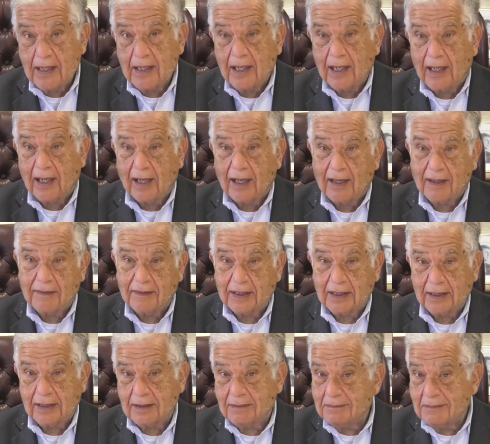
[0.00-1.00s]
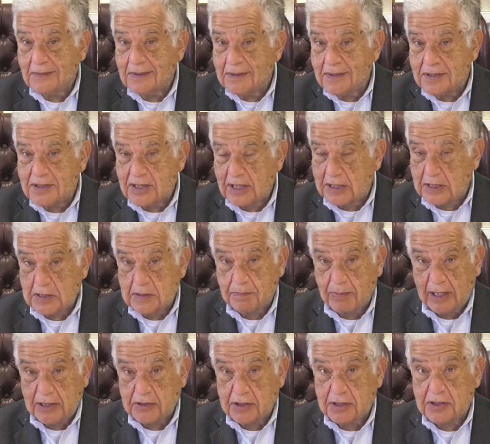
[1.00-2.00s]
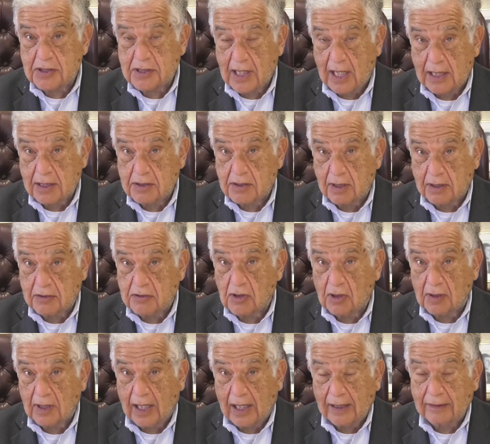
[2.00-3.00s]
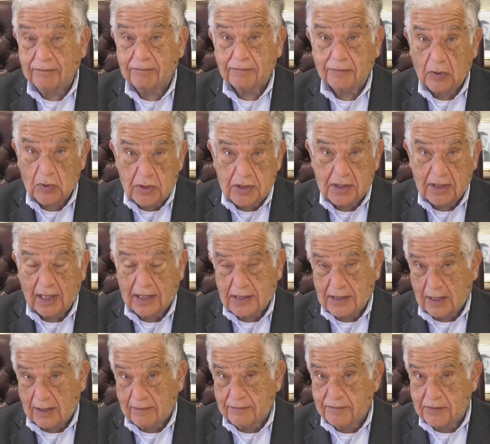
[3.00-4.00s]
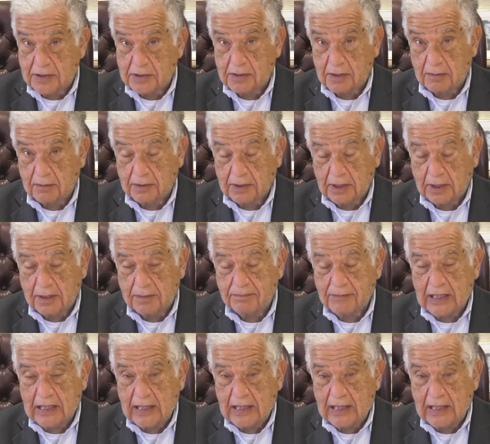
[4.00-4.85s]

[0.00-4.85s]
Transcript: The city's budget starts on July 1st. That's our fiscal year.